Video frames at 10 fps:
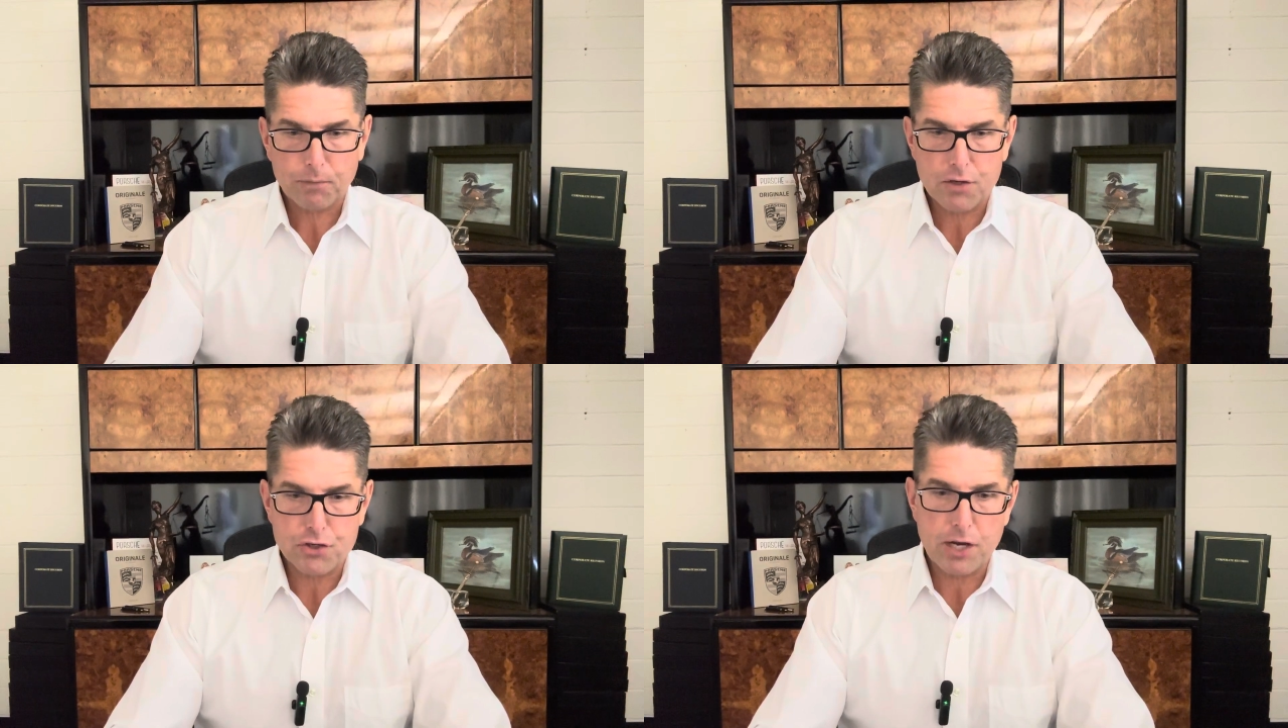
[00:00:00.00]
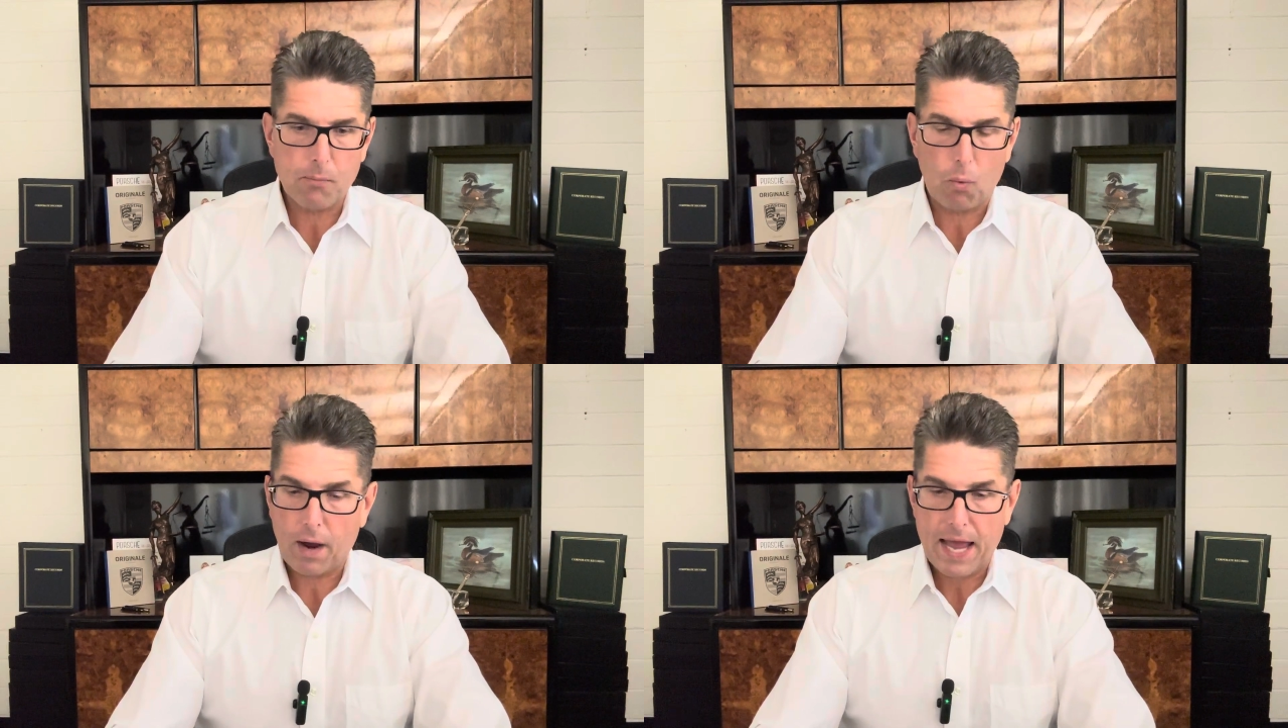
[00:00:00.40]

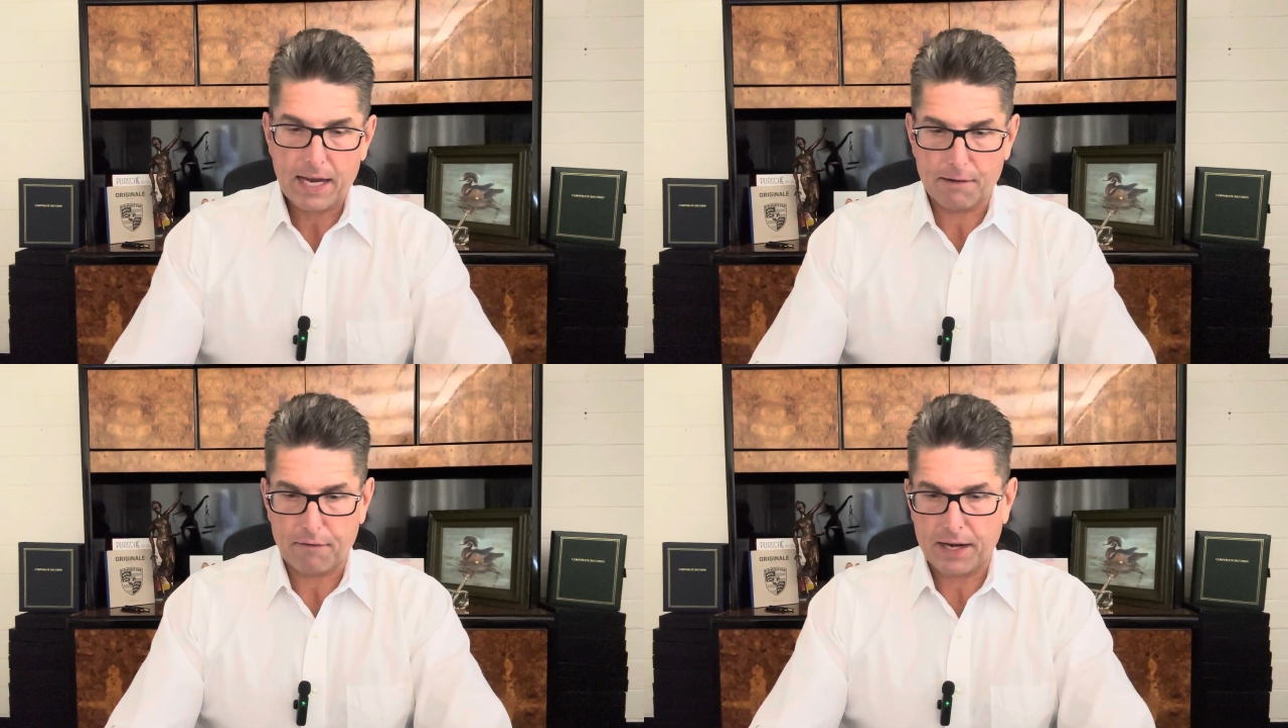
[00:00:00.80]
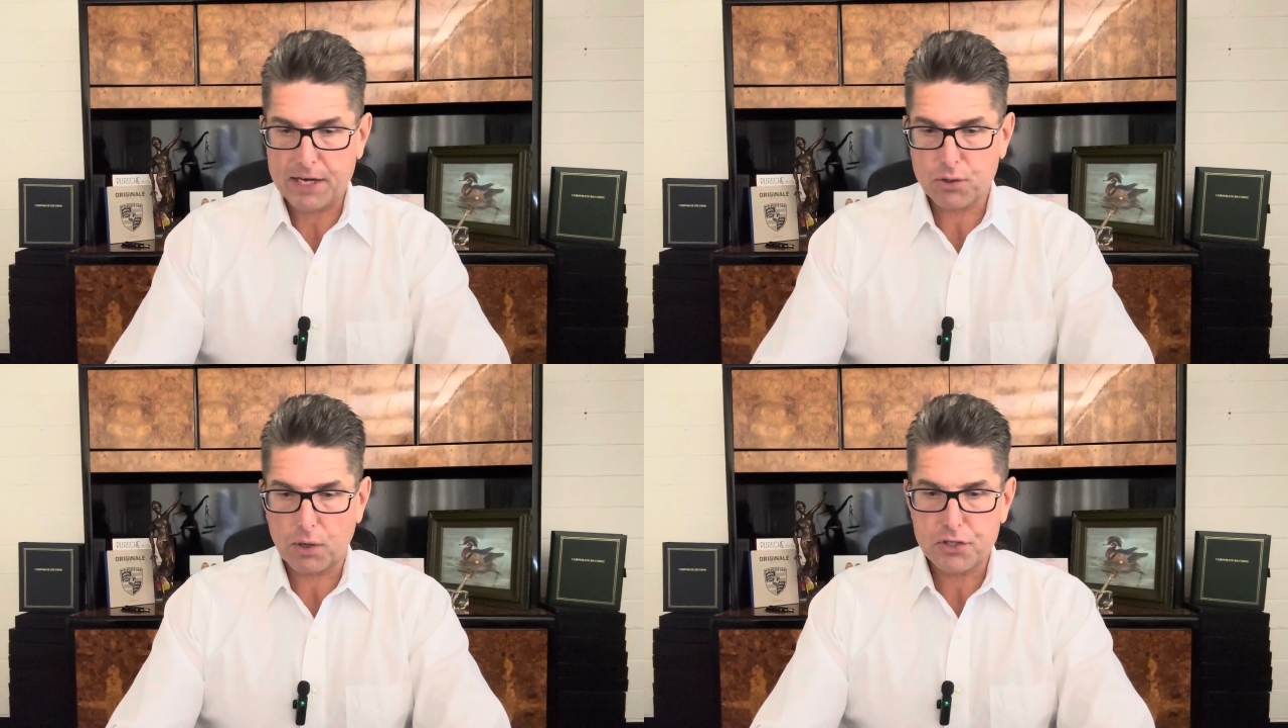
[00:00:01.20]
Jim Wang, a
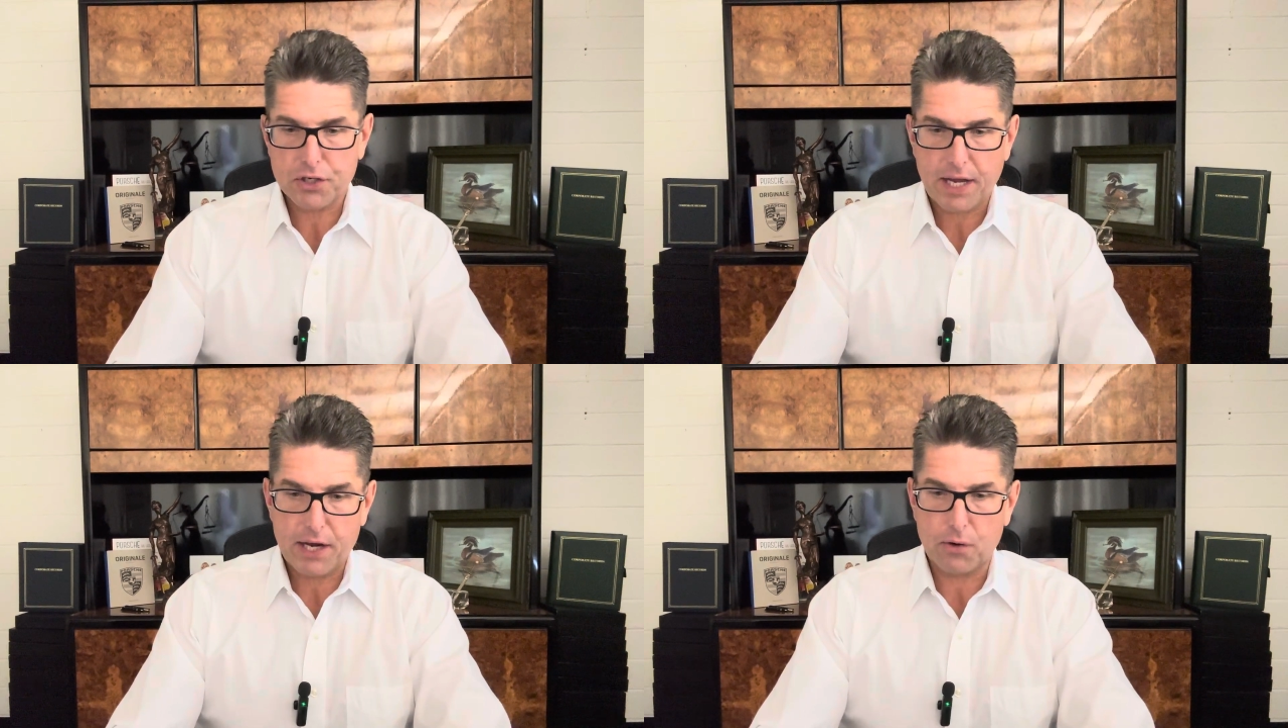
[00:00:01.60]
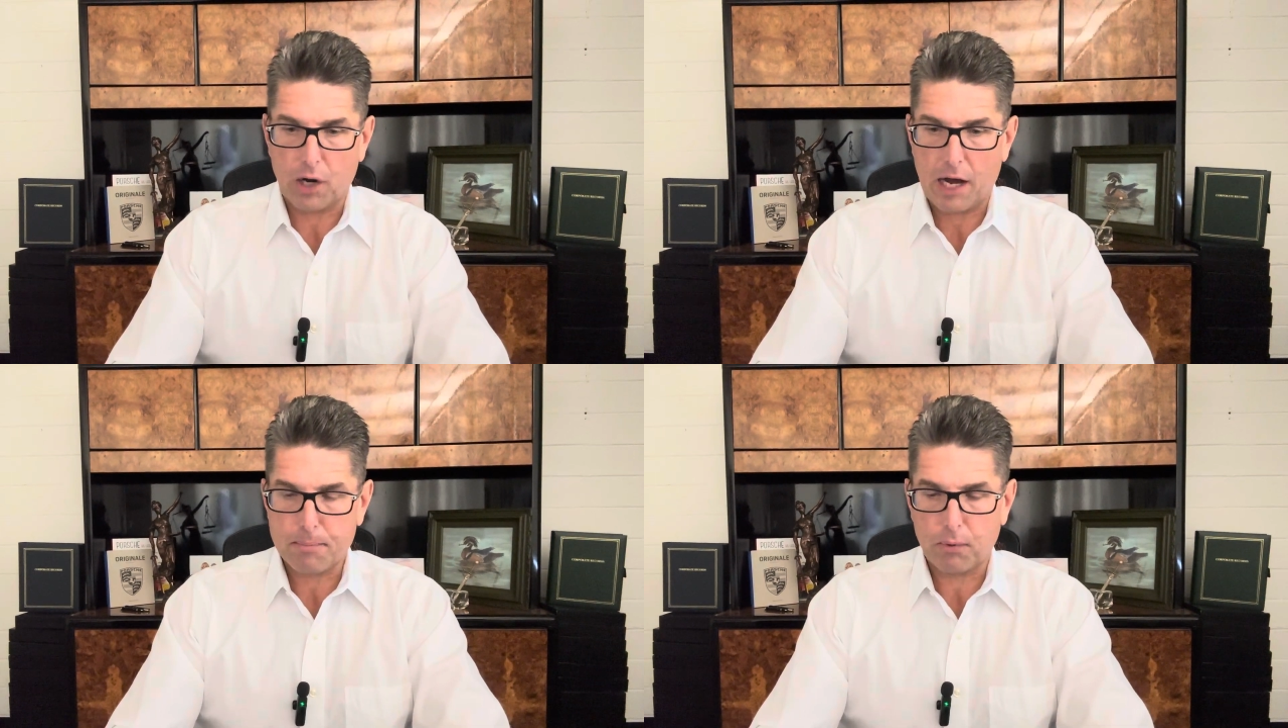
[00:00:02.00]
financial educator who
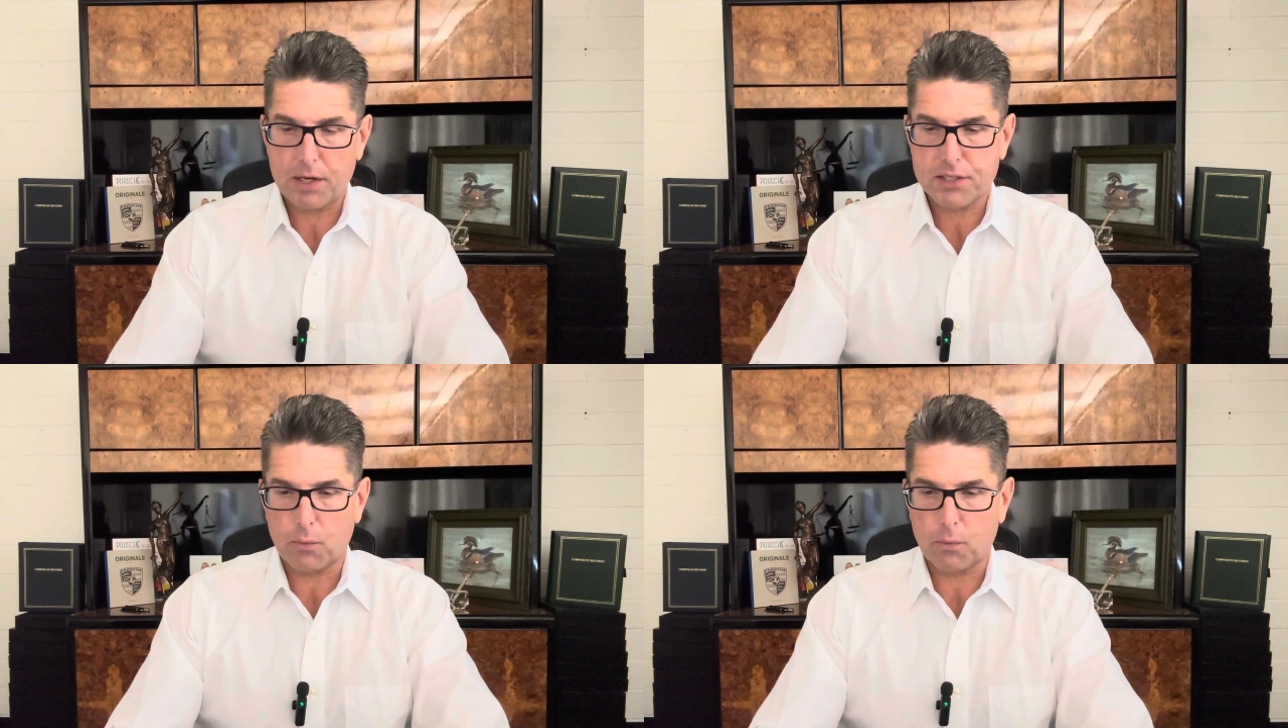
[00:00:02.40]
operates